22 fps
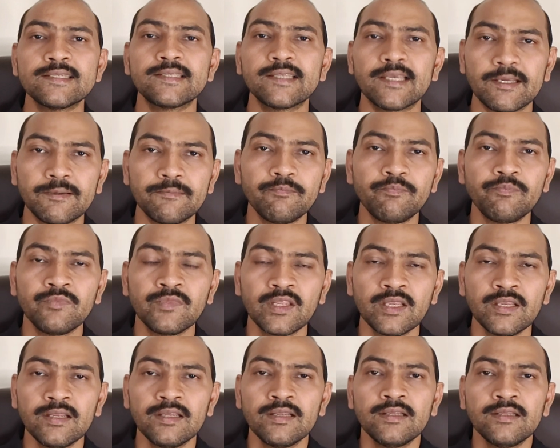them,
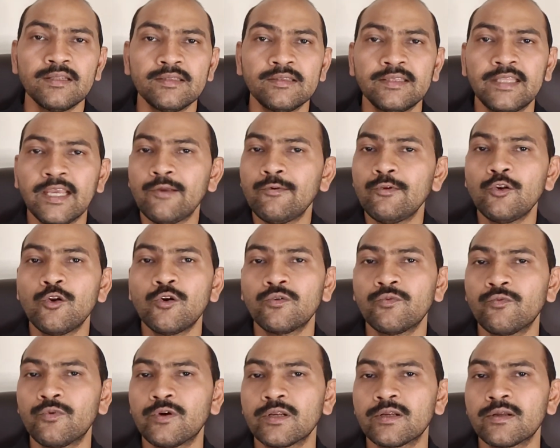they will not
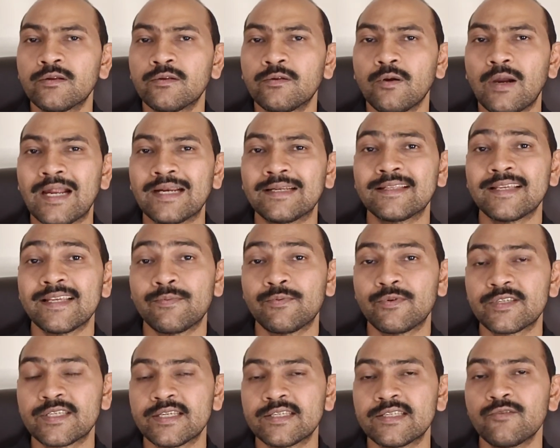work at the
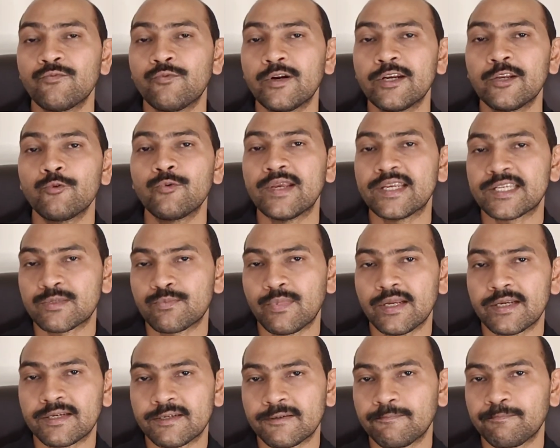efficiency what you
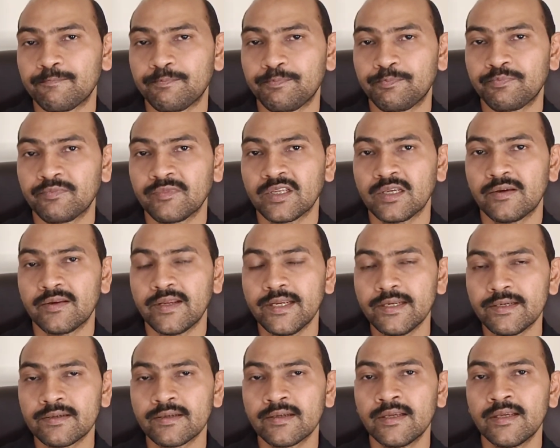expect,
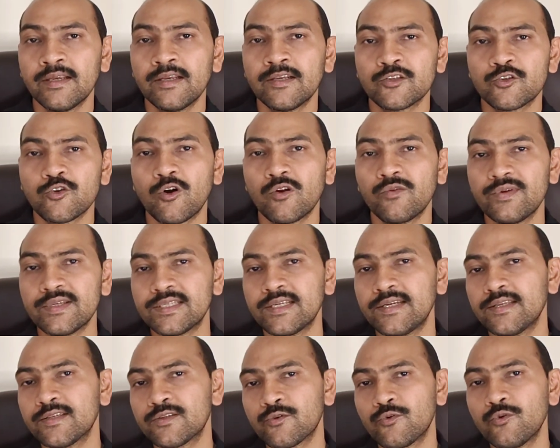right? So always it
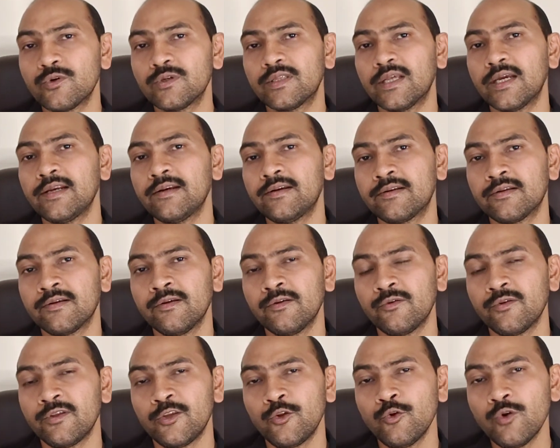is good that
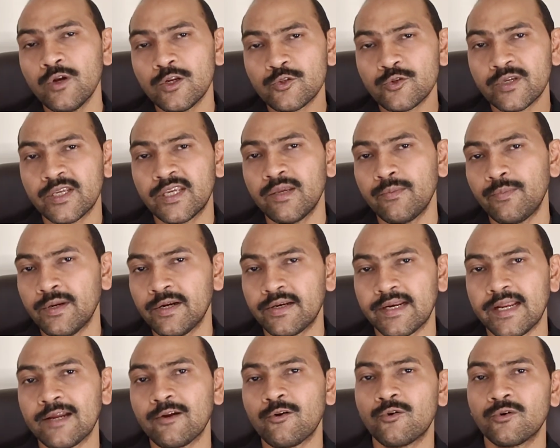you also keep a
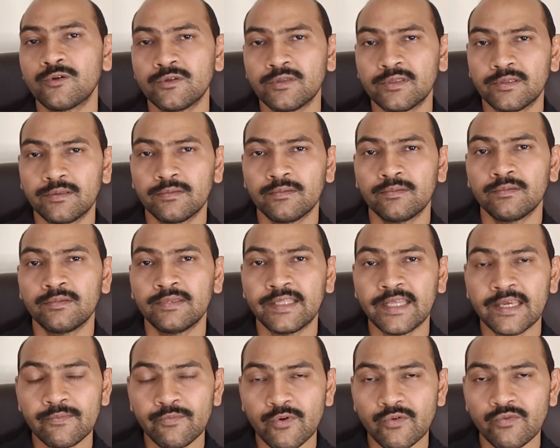track on
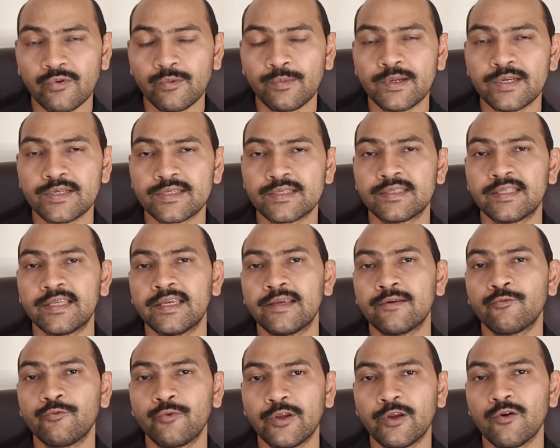their performance,
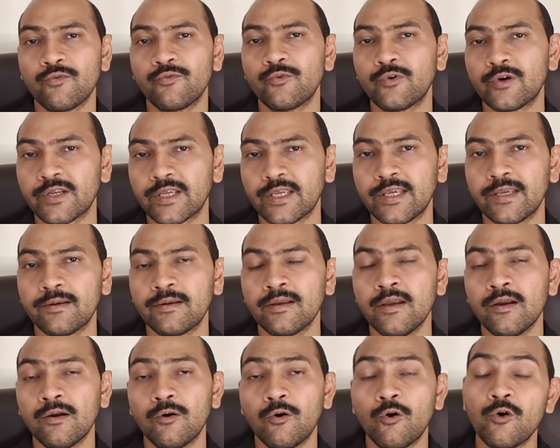their way of working,
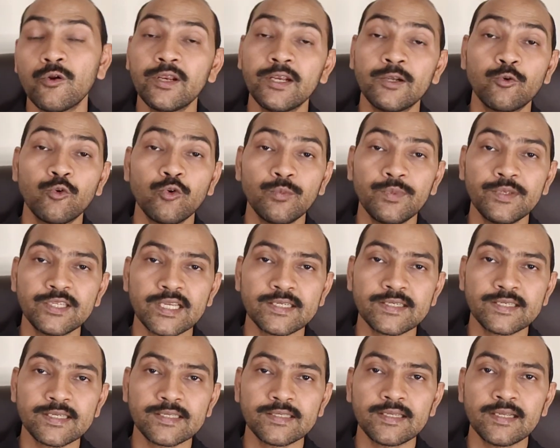or it could be
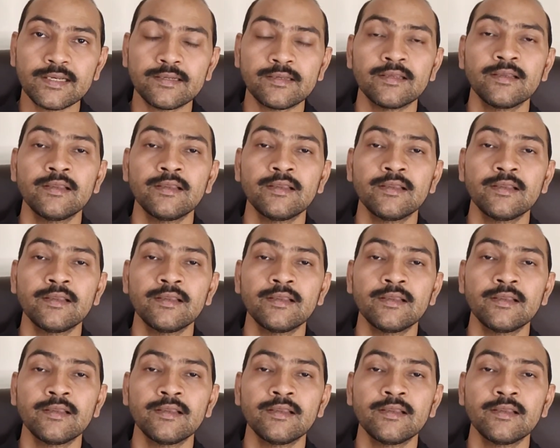chances that